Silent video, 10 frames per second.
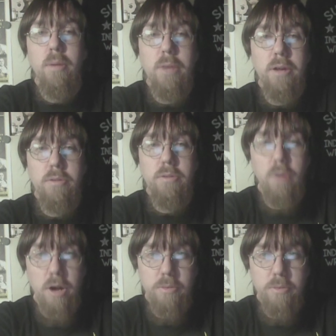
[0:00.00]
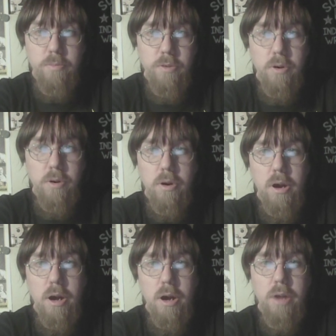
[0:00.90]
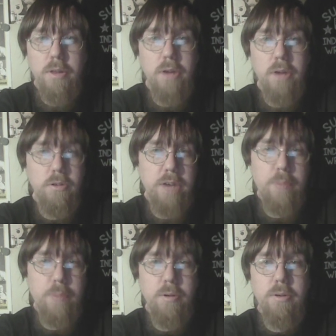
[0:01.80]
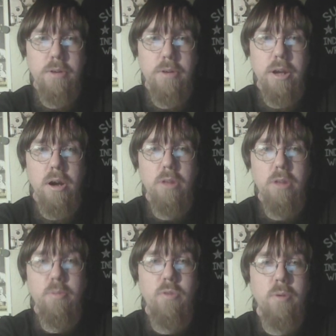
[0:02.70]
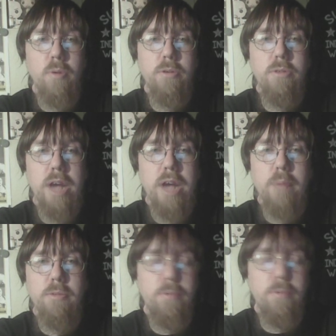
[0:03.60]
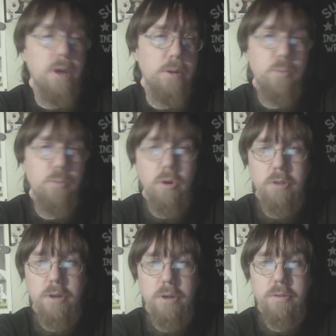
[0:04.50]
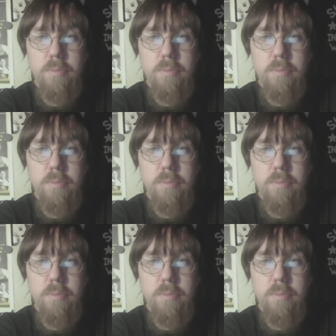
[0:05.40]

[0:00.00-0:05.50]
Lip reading: so awesome for the 100 chapters and all the performers who came through Progress.